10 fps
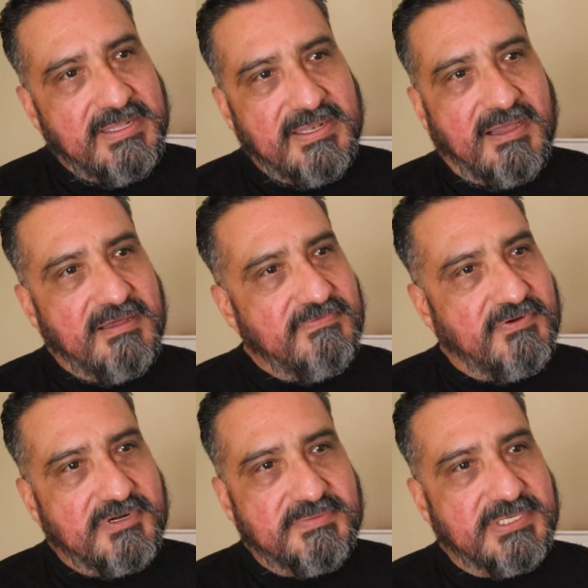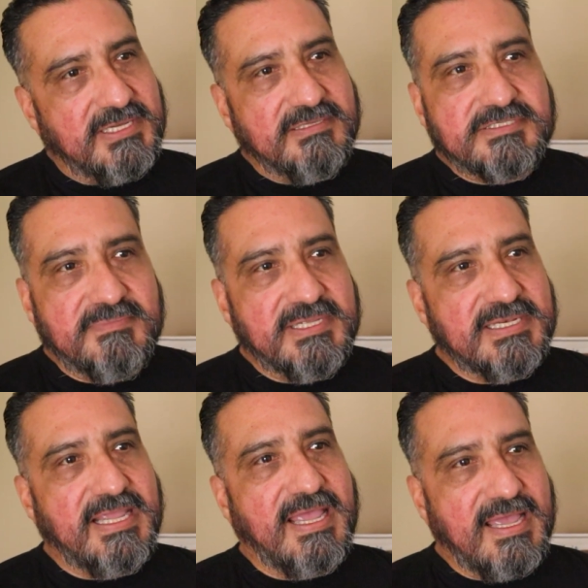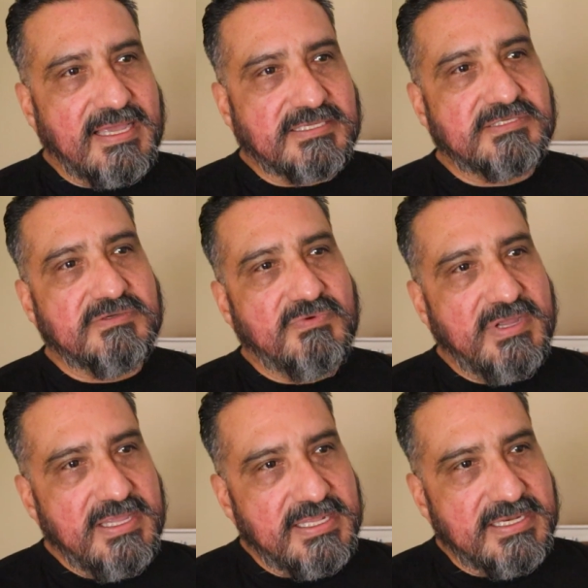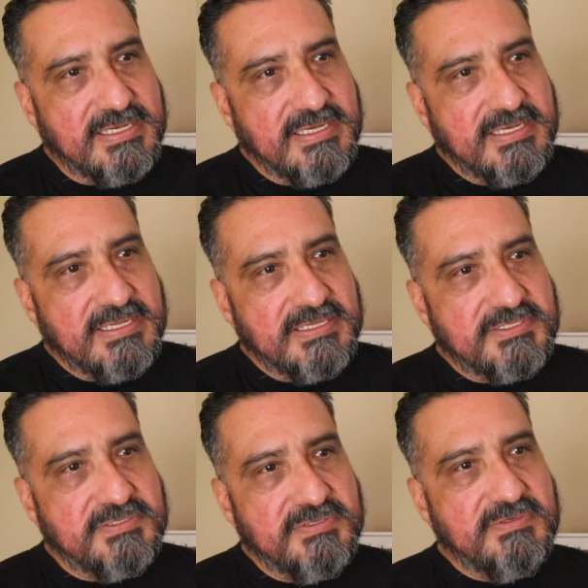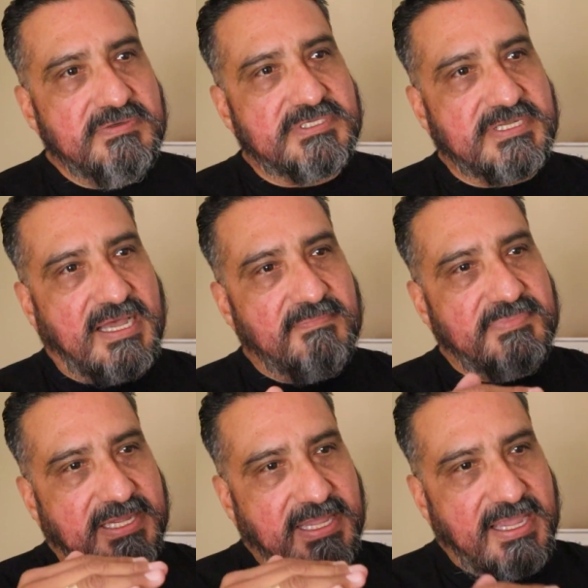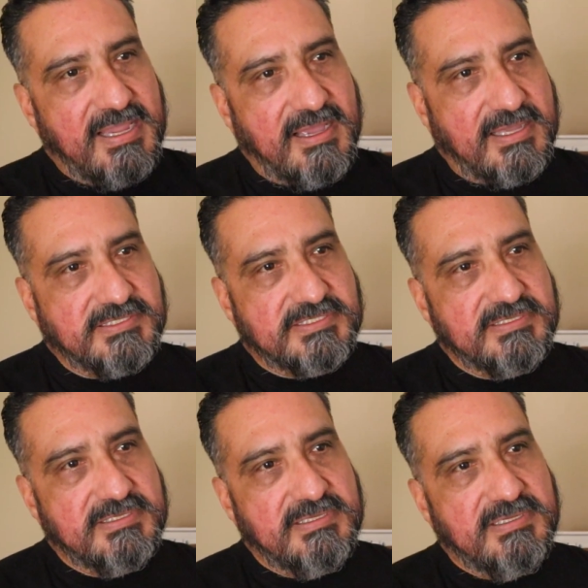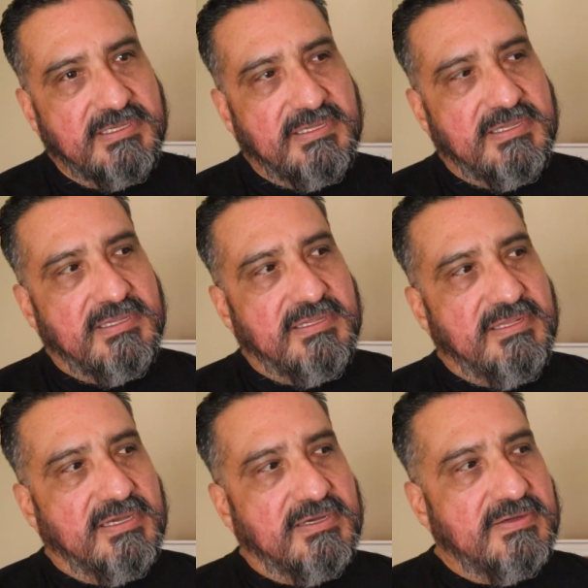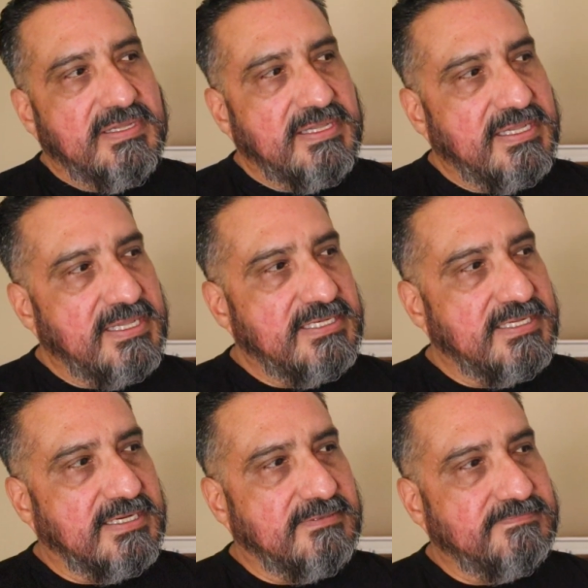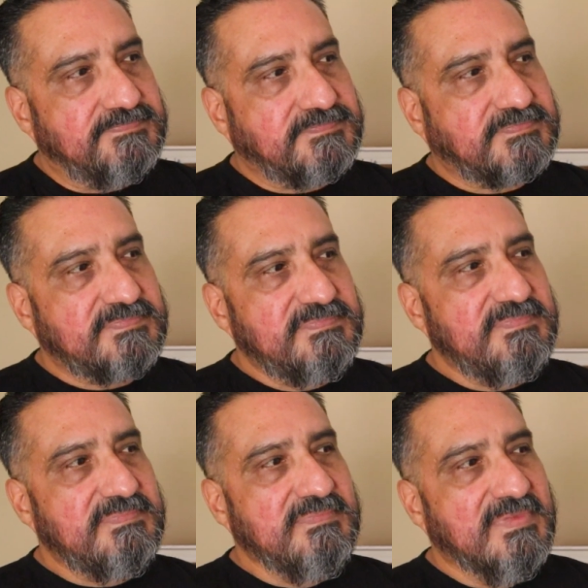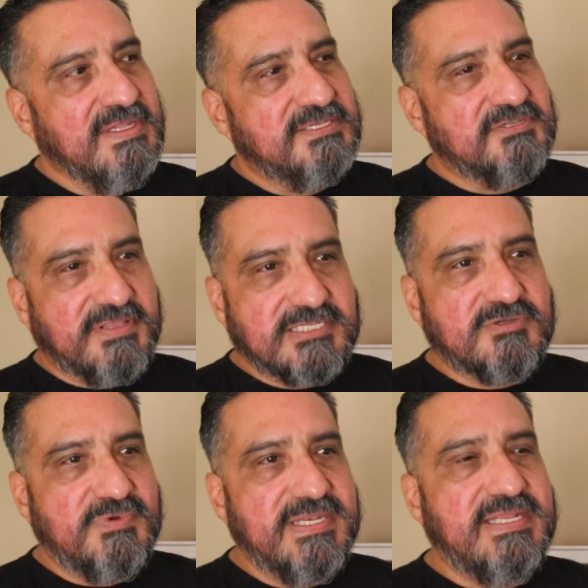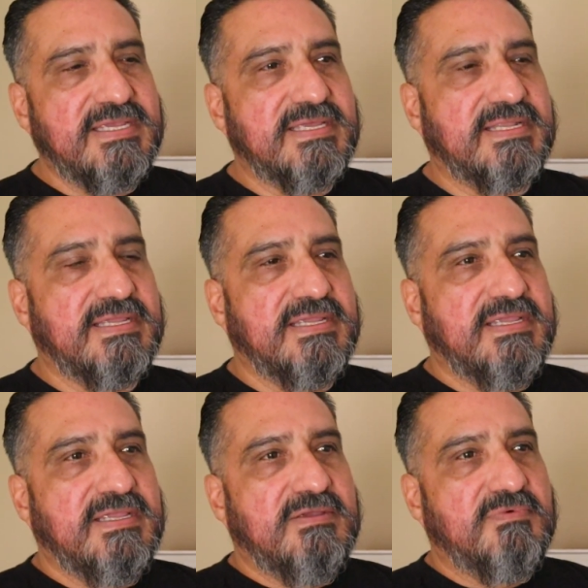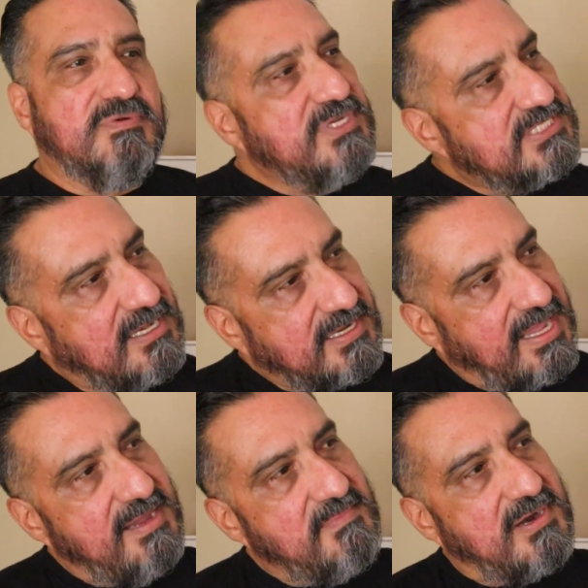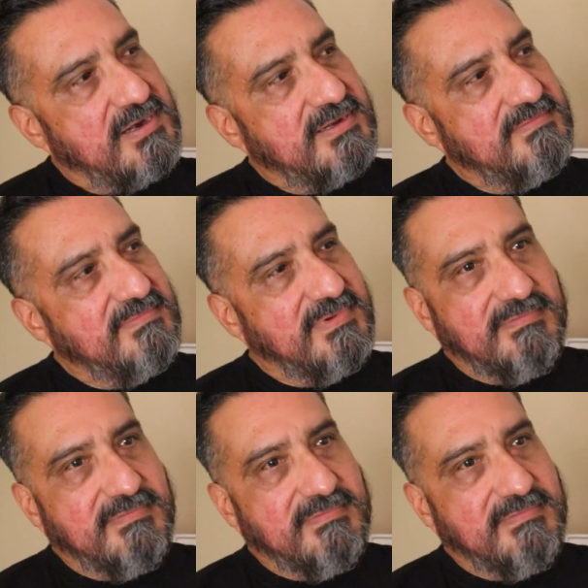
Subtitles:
And law enforcement ultimately has to win to stop the chaos, you know. And so that's what we did. When we saw Kmart,